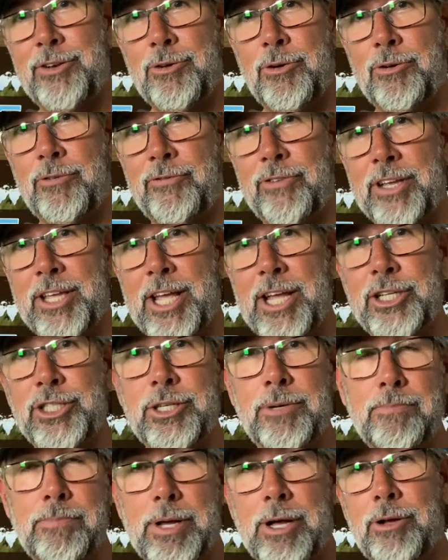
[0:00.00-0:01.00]

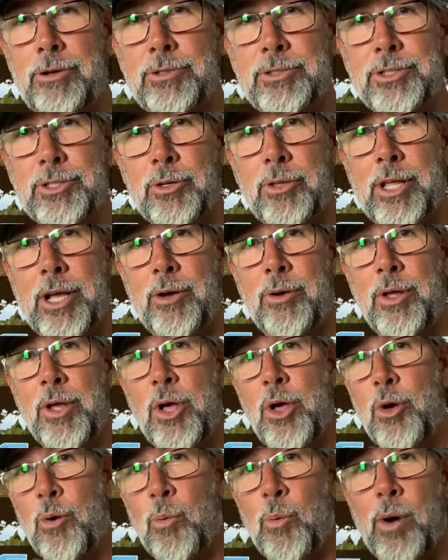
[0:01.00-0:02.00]
notification bell so that
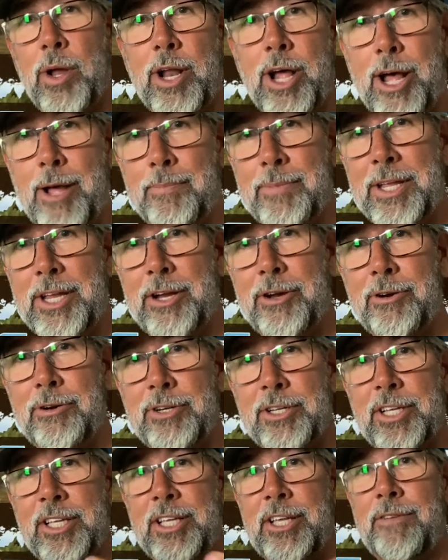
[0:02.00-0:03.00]
when I'm here
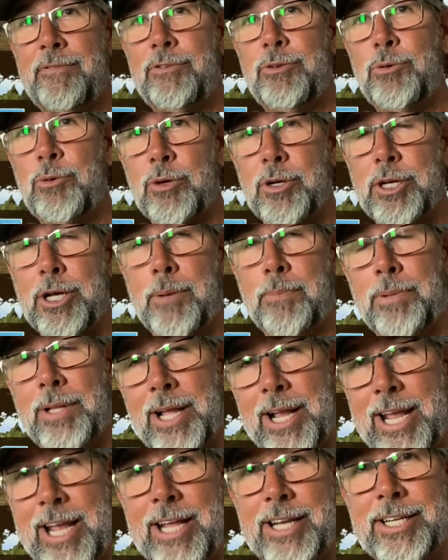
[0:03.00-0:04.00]
to give you a couple
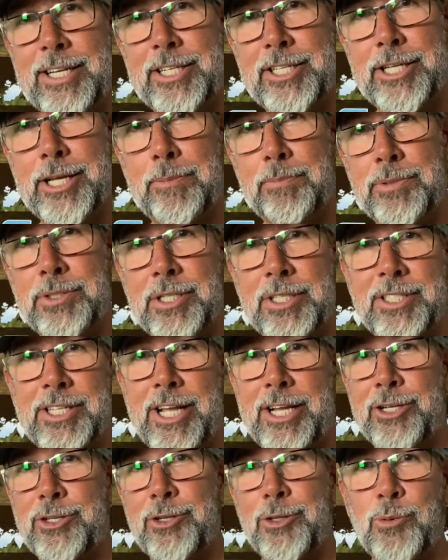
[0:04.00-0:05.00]
of handy tips to
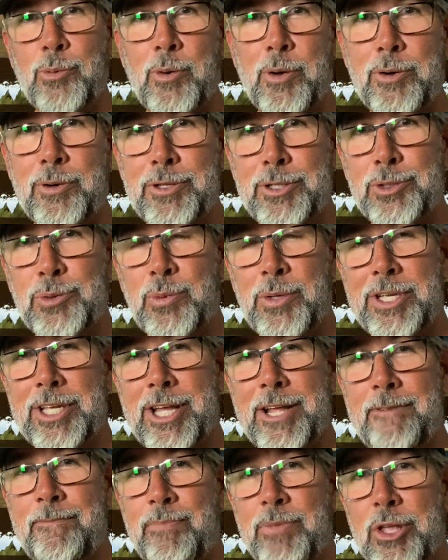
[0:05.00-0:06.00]
take to the water this
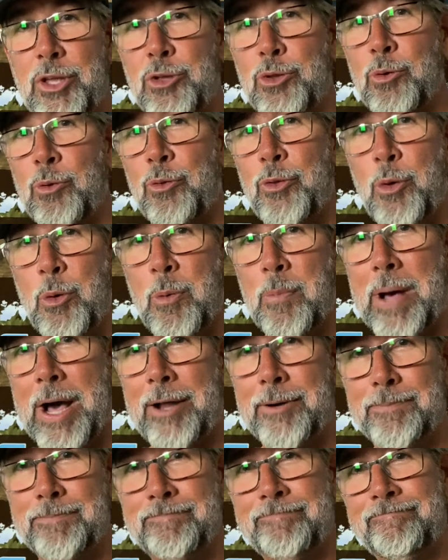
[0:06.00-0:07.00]
weekend, you'll know
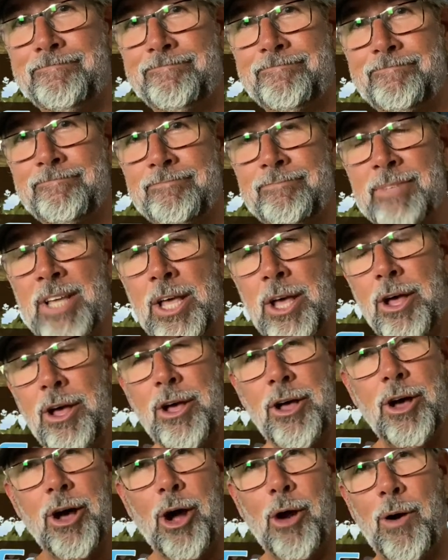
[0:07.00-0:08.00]
about them.
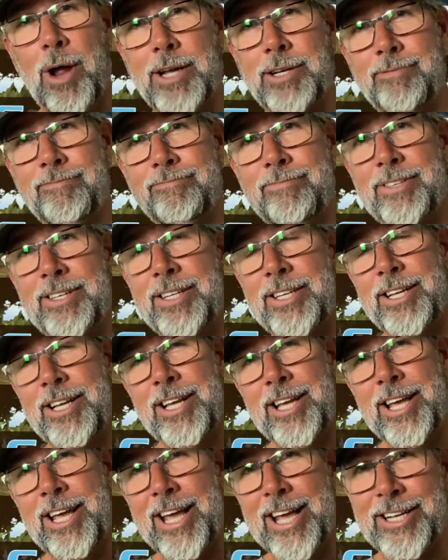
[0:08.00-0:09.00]
All right,
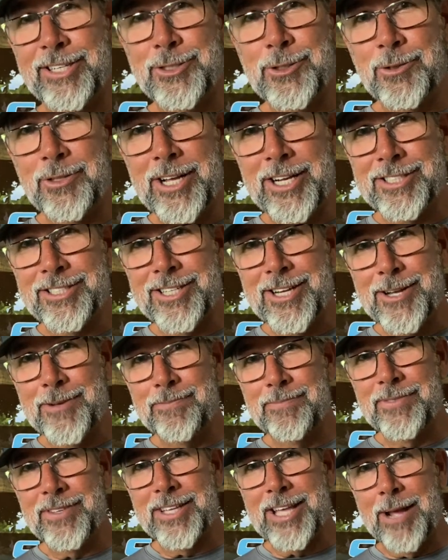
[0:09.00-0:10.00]
until next
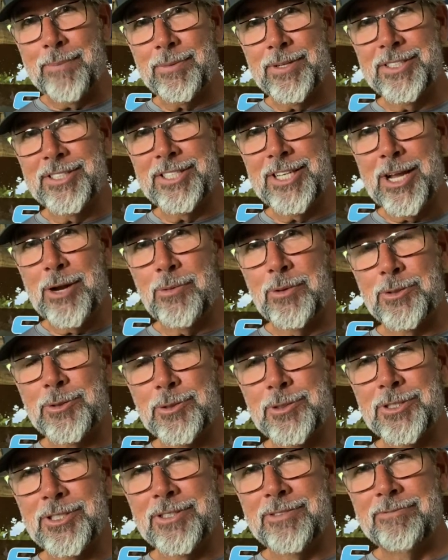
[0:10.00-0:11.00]
time, Captain C.A.
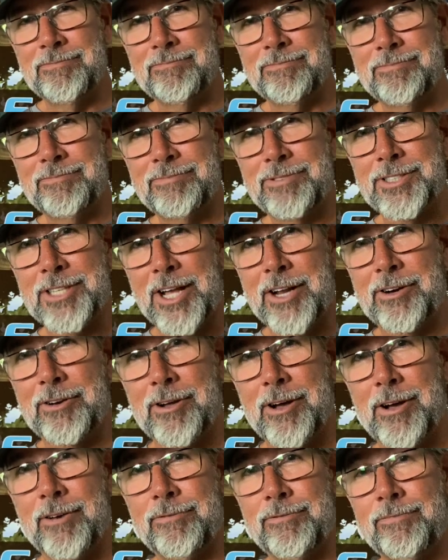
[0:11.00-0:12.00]
Richardson signing
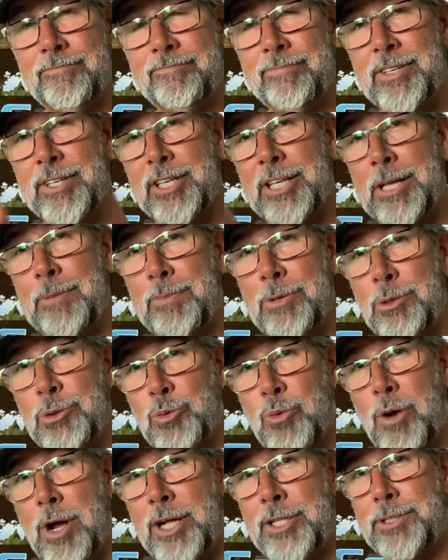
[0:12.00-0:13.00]
off. Keep those
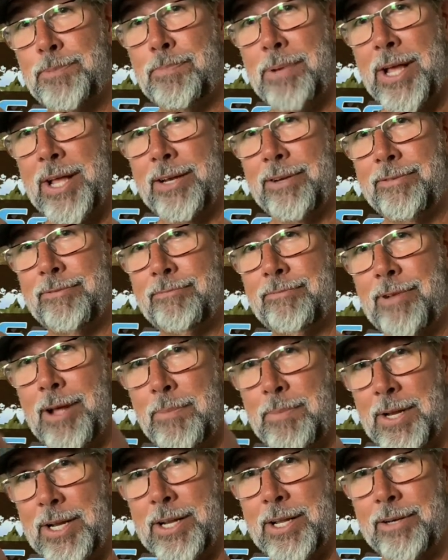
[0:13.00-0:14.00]
rods bent. I
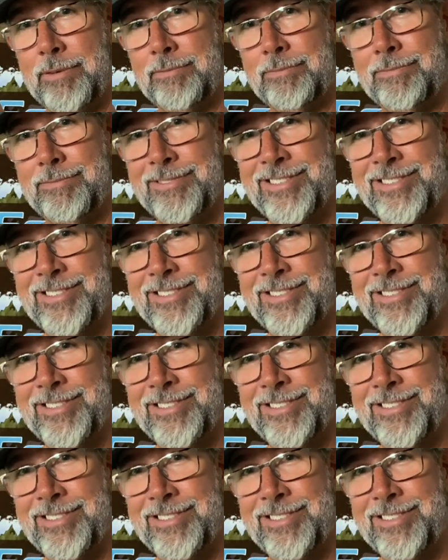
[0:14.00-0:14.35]
mean it.